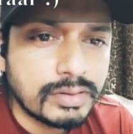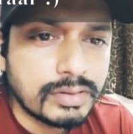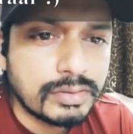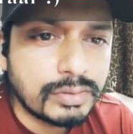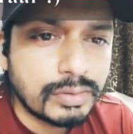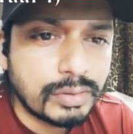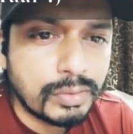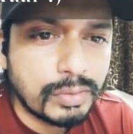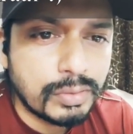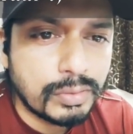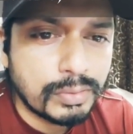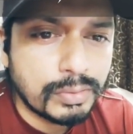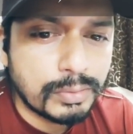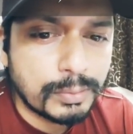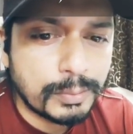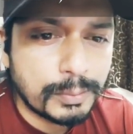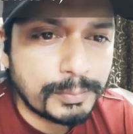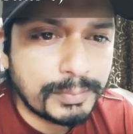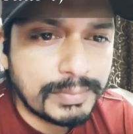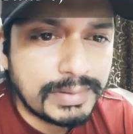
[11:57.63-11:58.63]

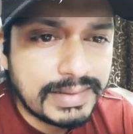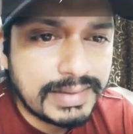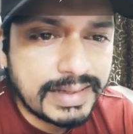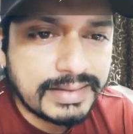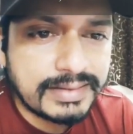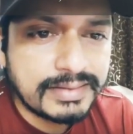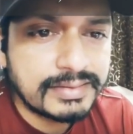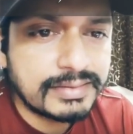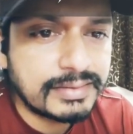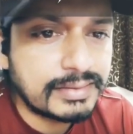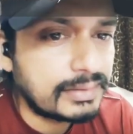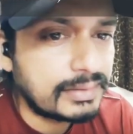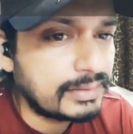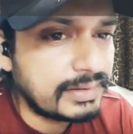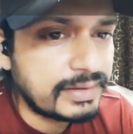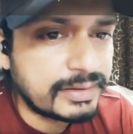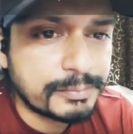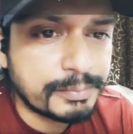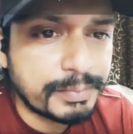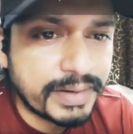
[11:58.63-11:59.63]
So
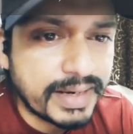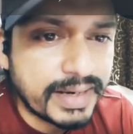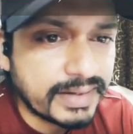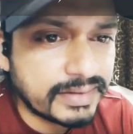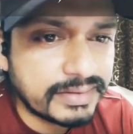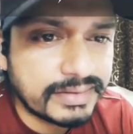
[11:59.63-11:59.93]
let's break